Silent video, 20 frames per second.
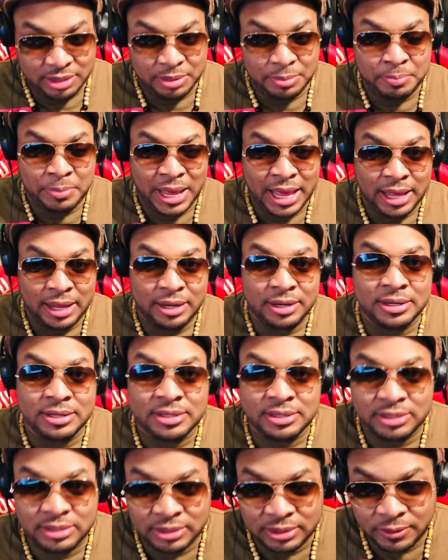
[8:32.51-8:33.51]
band
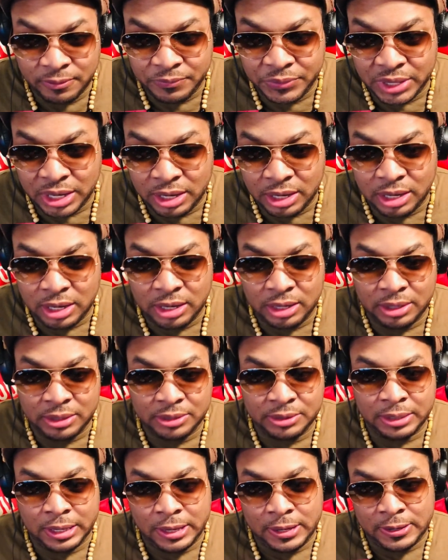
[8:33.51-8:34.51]

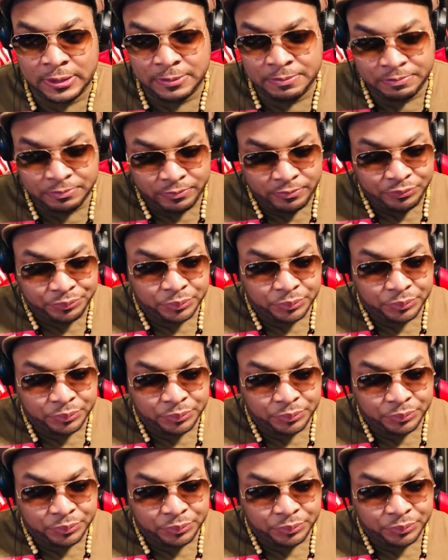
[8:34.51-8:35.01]
and um,